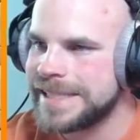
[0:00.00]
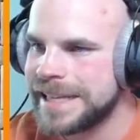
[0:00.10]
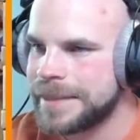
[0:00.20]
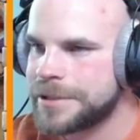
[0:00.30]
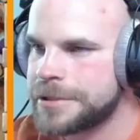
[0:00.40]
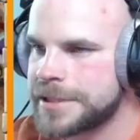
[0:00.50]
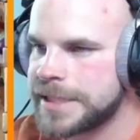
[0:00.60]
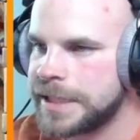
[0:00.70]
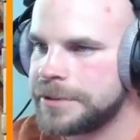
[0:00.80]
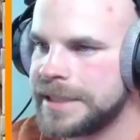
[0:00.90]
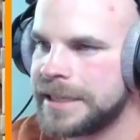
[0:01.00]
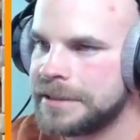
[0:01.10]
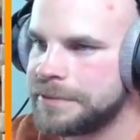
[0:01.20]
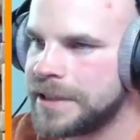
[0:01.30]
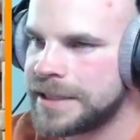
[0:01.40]
damage her and slow her down,
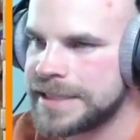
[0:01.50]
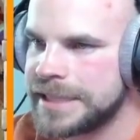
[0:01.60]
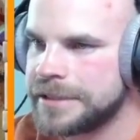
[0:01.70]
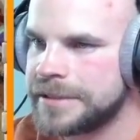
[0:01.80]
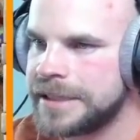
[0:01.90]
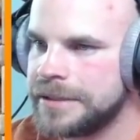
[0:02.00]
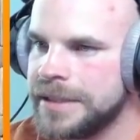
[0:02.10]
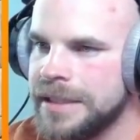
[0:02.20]
if not take her out.